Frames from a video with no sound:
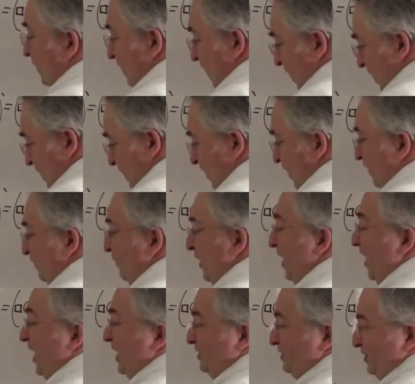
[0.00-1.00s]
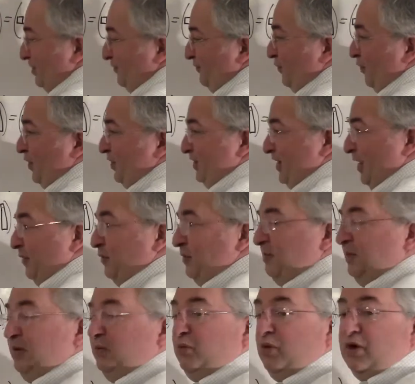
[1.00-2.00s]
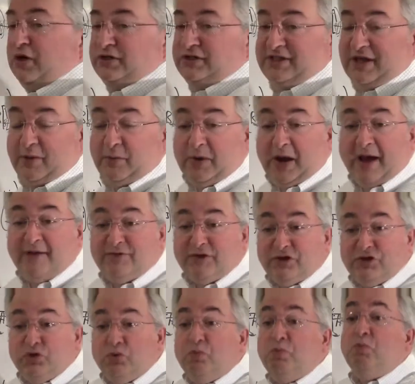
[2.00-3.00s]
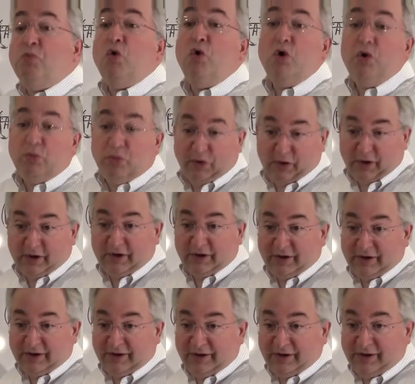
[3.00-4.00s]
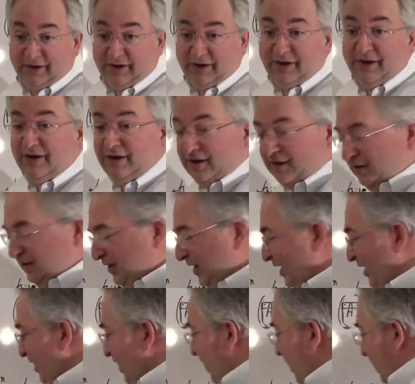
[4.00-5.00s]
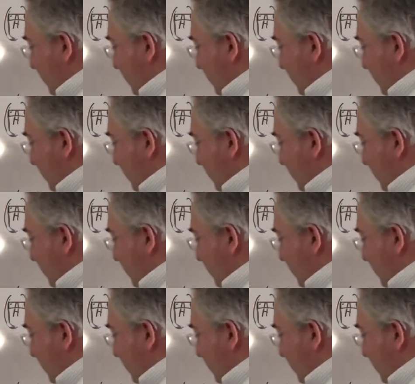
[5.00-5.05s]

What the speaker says: And to the fourth, that would be worse. That would have to do more work. Okay?